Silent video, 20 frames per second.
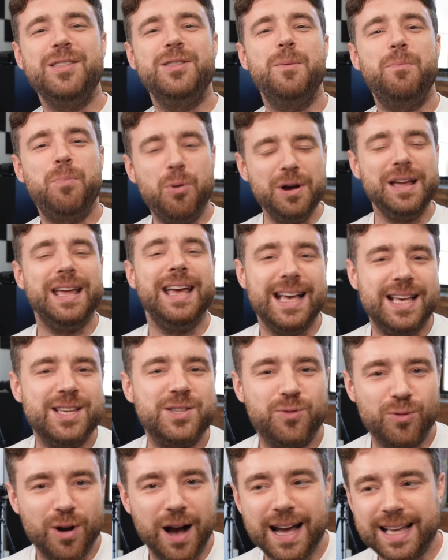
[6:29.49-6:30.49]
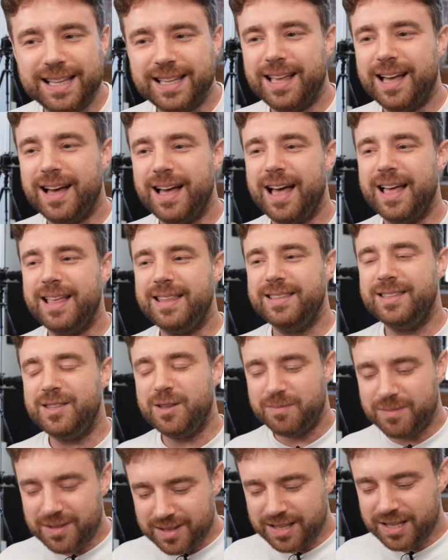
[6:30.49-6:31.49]
The point is, right,
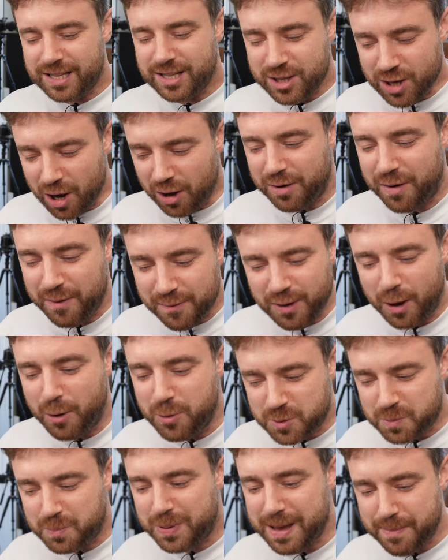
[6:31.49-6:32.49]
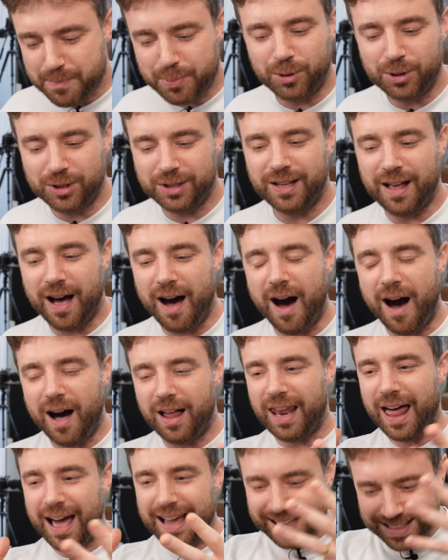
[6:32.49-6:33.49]
that none of those people
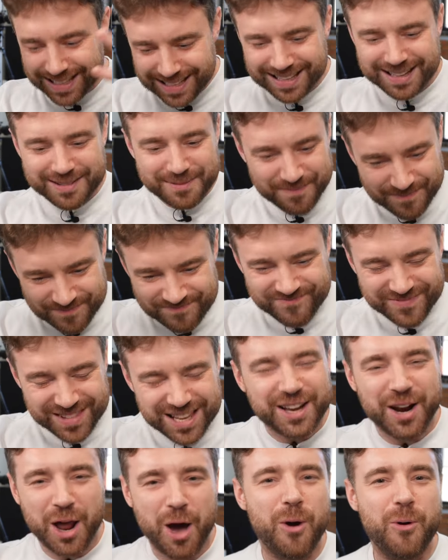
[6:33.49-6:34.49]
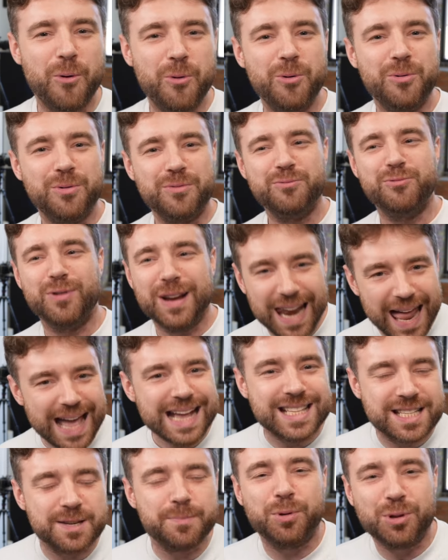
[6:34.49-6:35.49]
are like, you know,
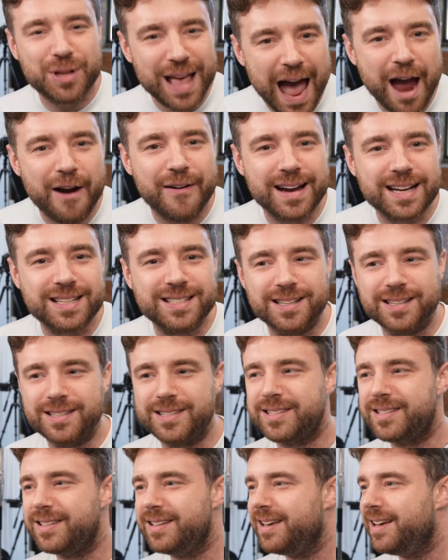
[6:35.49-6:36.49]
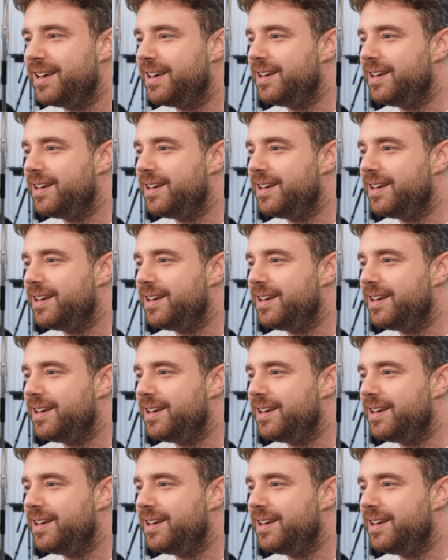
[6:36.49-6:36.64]
relatable characters.